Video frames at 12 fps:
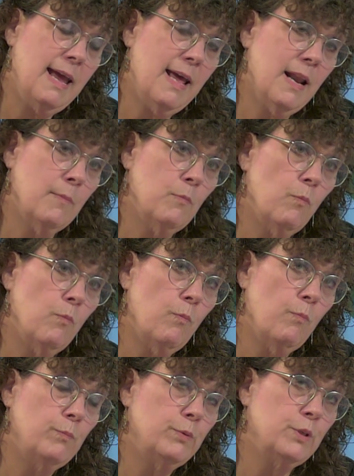And I'm
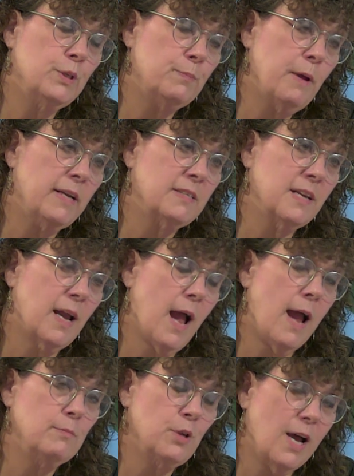suspecting,
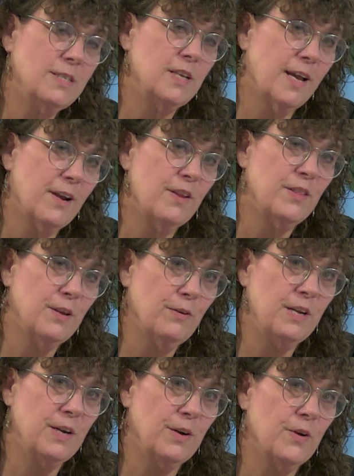I'm tossing out a
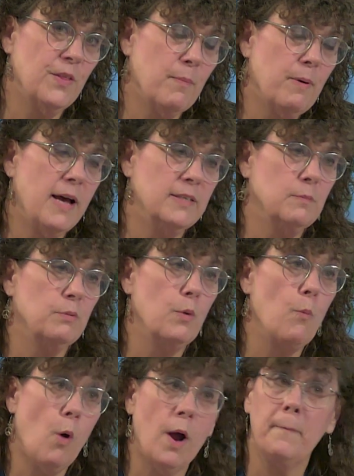theory here that possibly
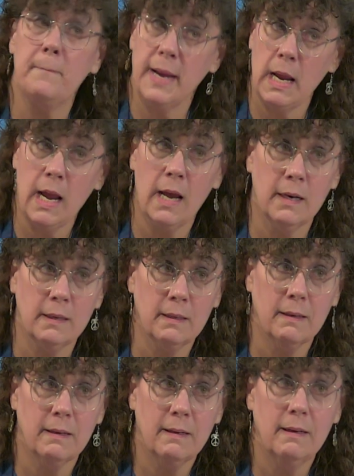one
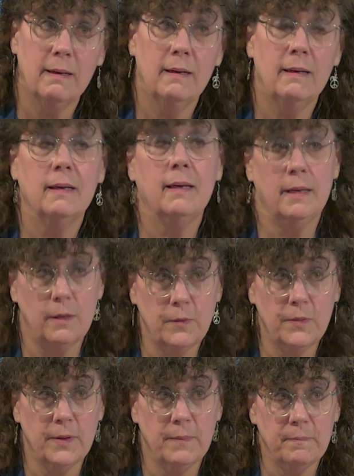man
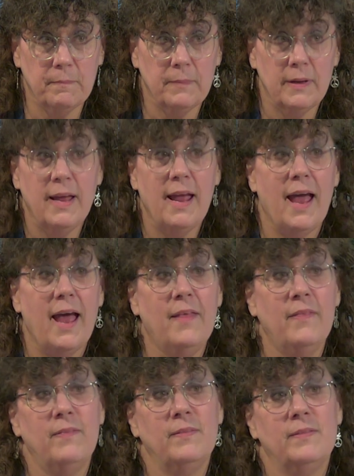killed them
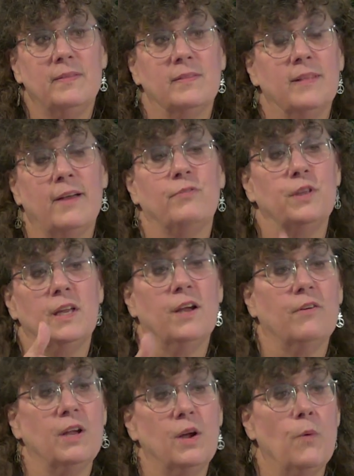and left the
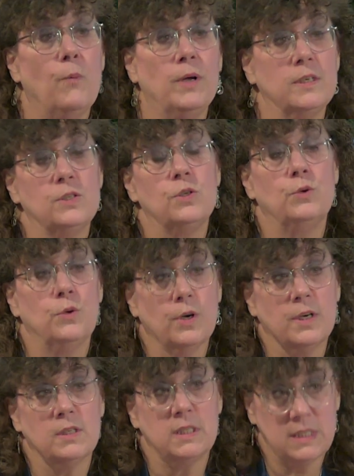area and went to New
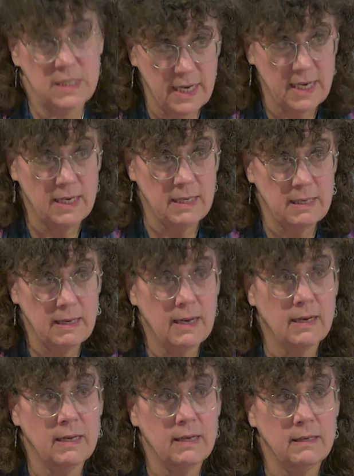York State
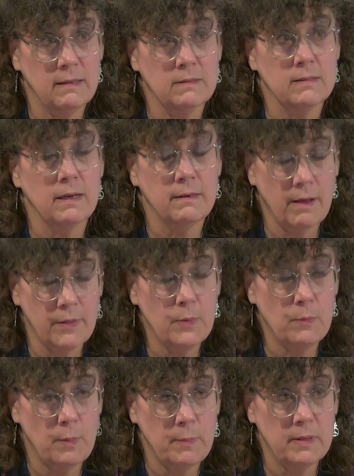and killed
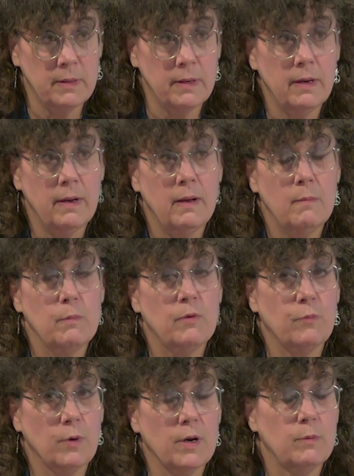another woman
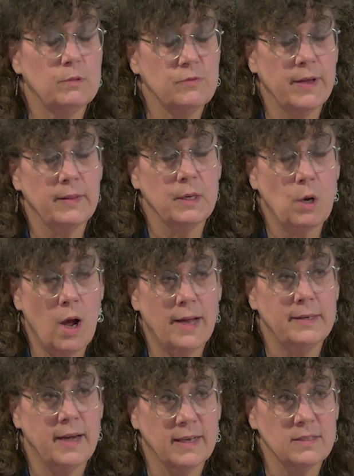before he was finally
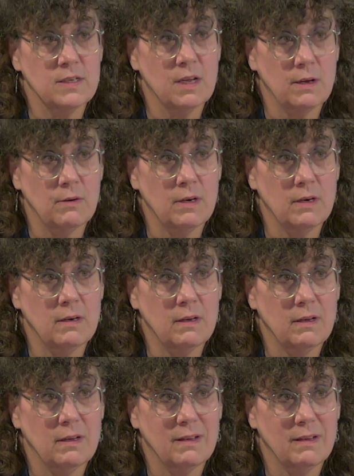caught and executed.